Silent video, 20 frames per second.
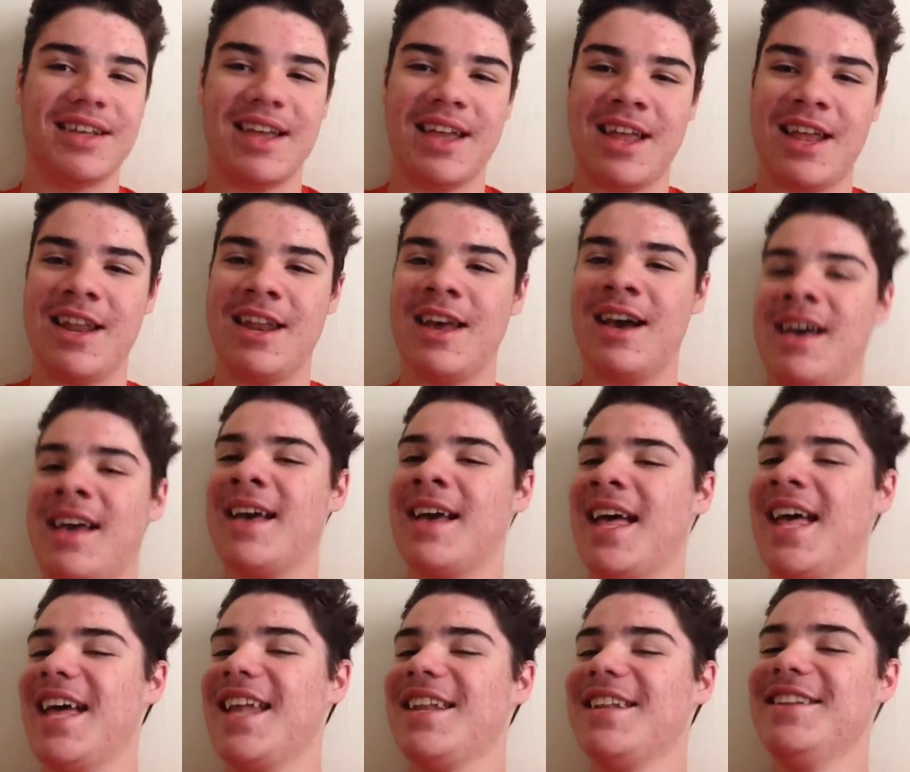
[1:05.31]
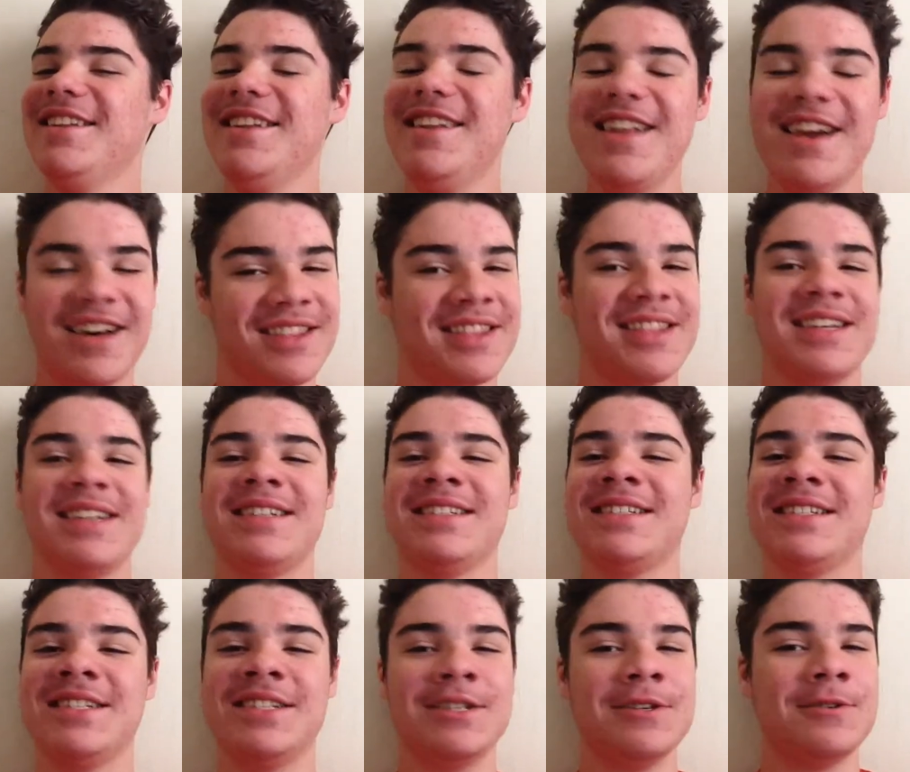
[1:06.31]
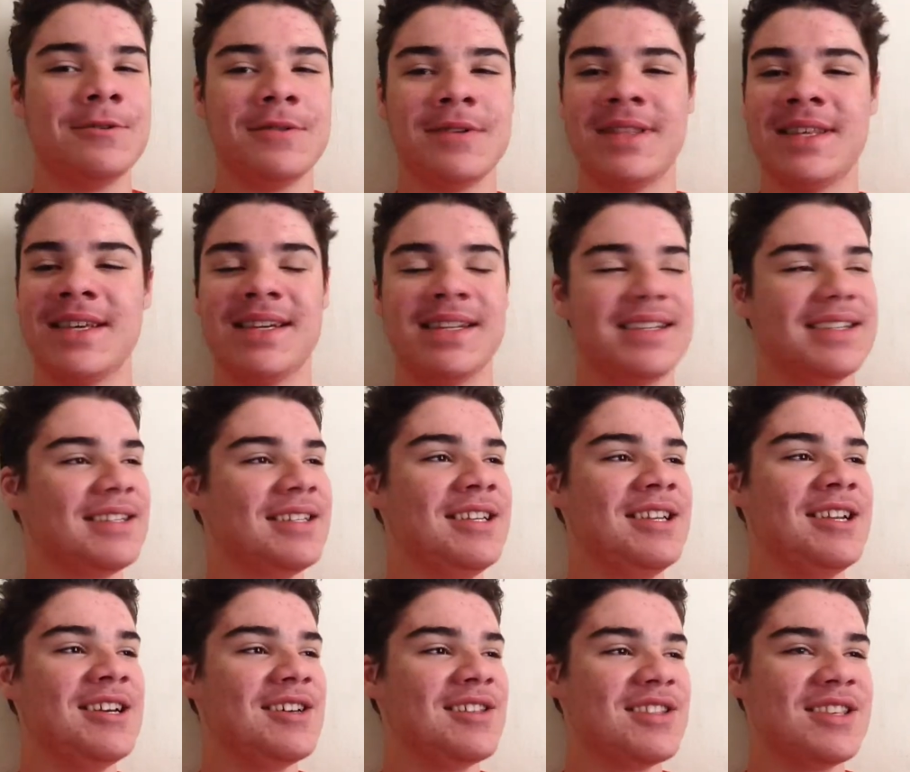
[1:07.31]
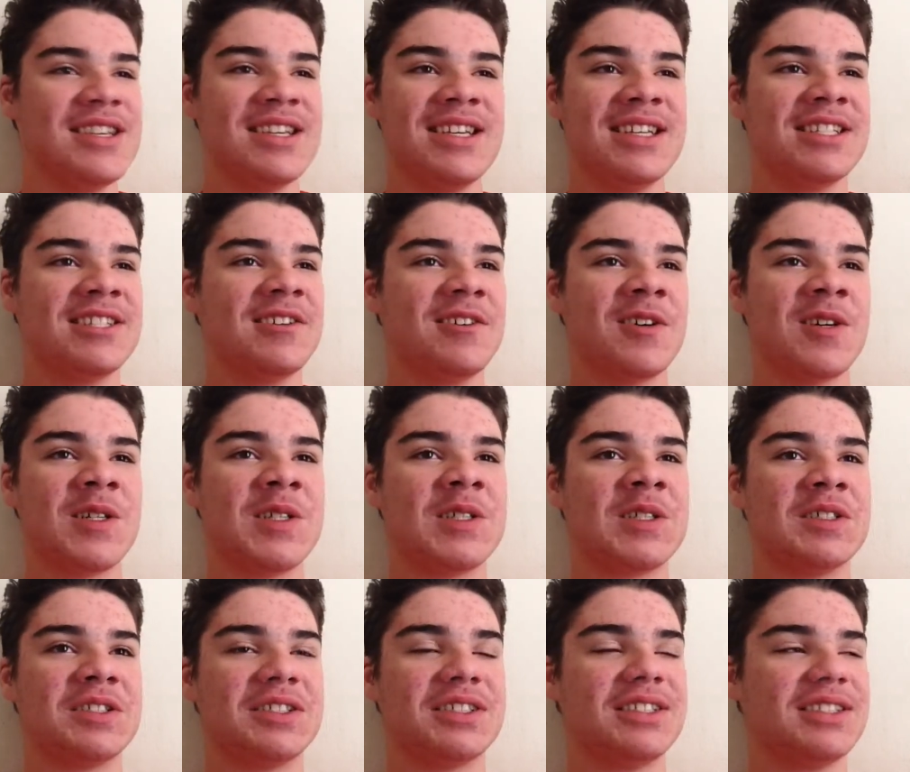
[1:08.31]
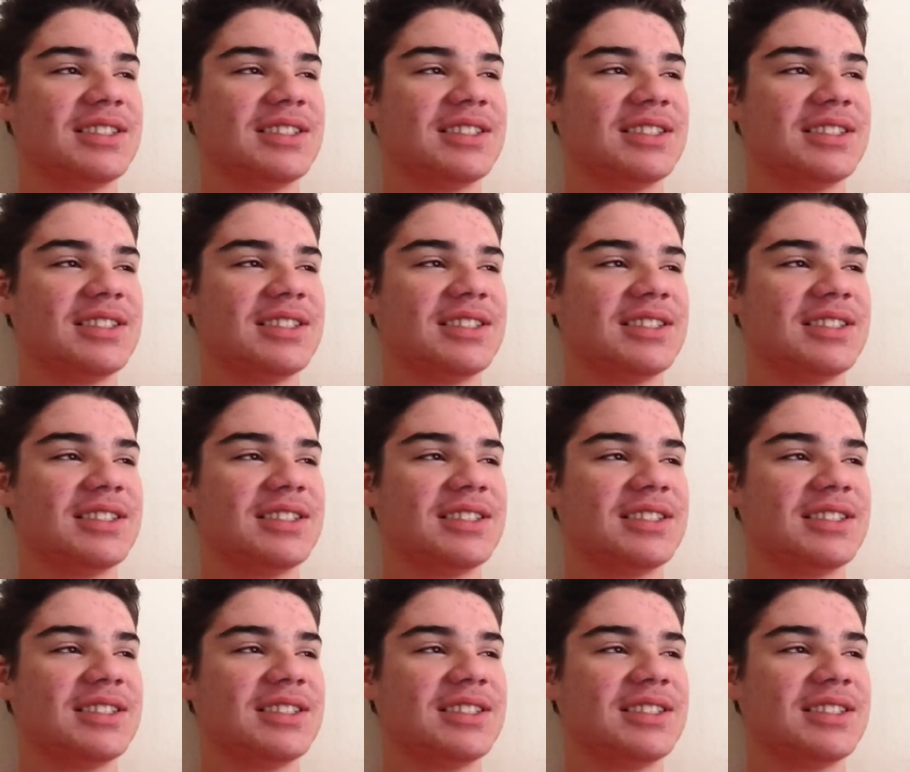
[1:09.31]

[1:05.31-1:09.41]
And I had nothing to do with it. Nothing at all.